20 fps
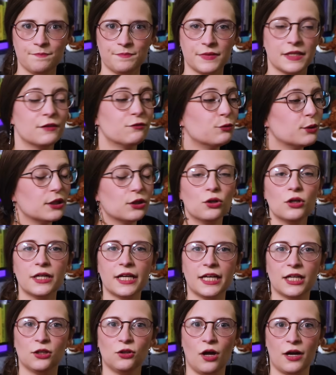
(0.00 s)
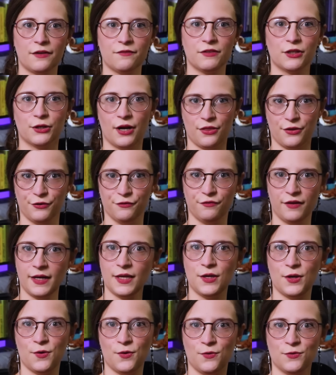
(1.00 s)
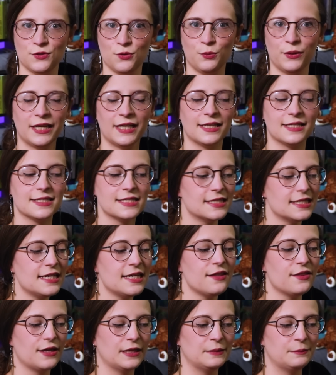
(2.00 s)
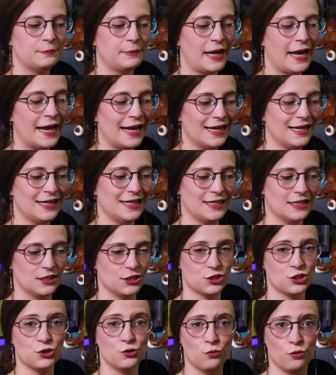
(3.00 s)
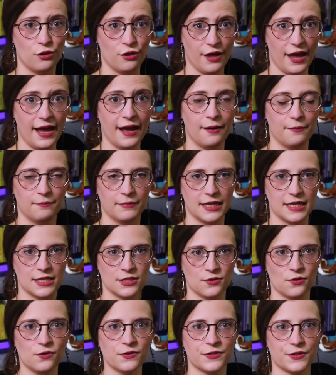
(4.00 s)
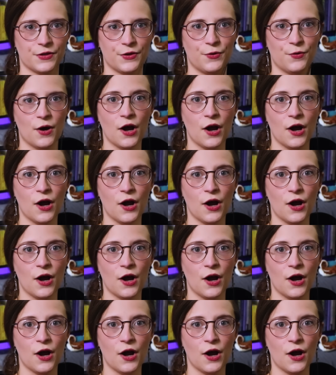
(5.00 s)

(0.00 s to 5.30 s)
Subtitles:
If we look at a lot of their other videos, we can see that pain to them is also